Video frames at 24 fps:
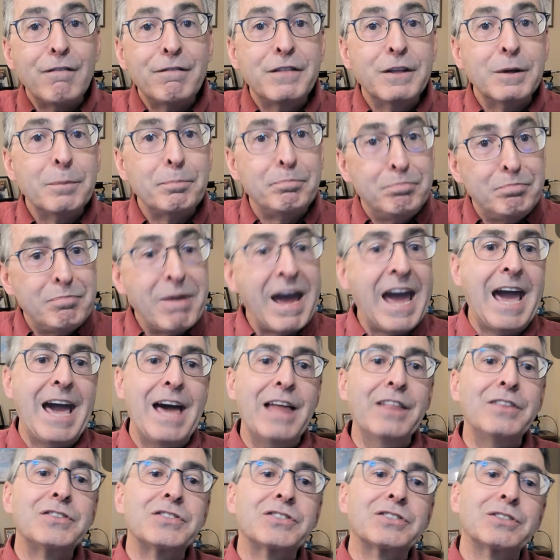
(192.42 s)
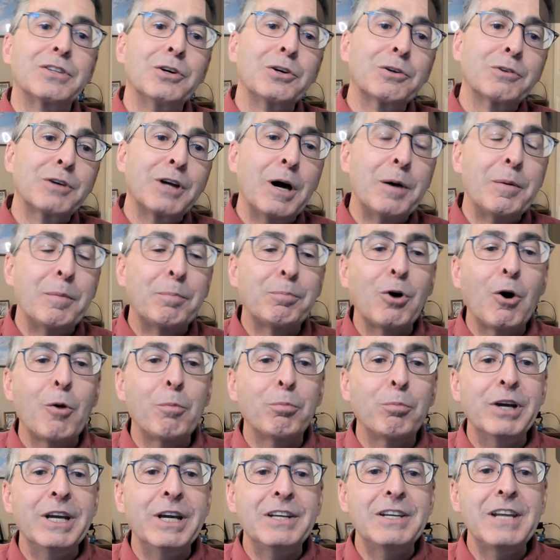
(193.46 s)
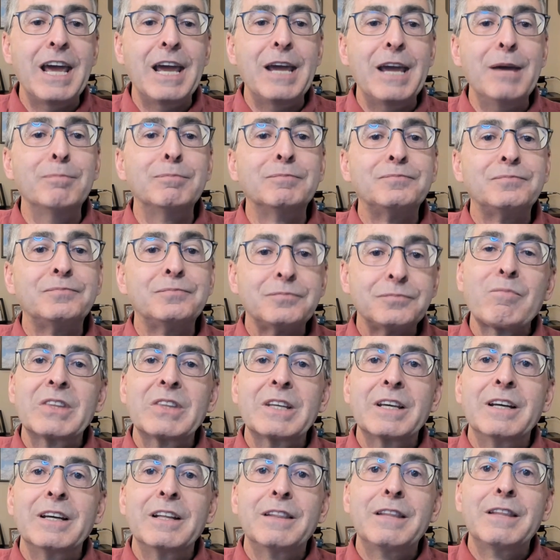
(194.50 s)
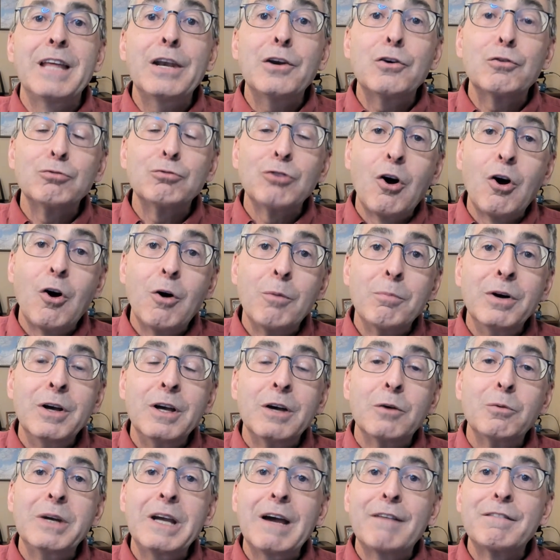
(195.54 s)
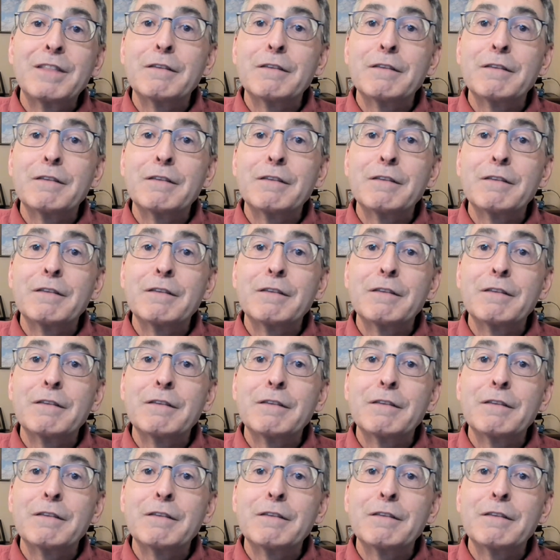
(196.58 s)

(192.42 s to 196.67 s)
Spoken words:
the Baths, so an appropriate name. Then in Rome, we have the